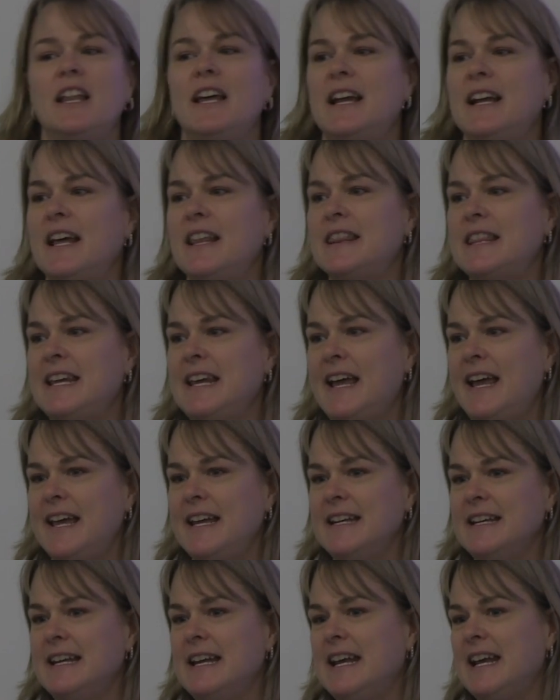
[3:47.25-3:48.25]
and at the
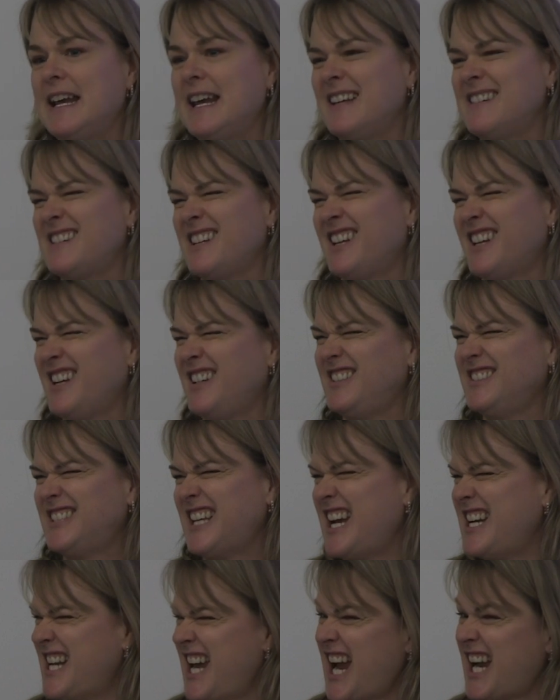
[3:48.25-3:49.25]
end, it gets a little
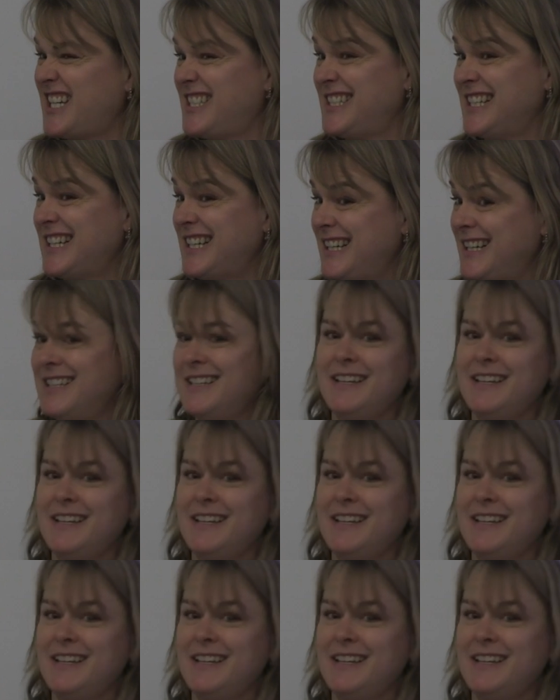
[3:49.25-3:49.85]
didactic.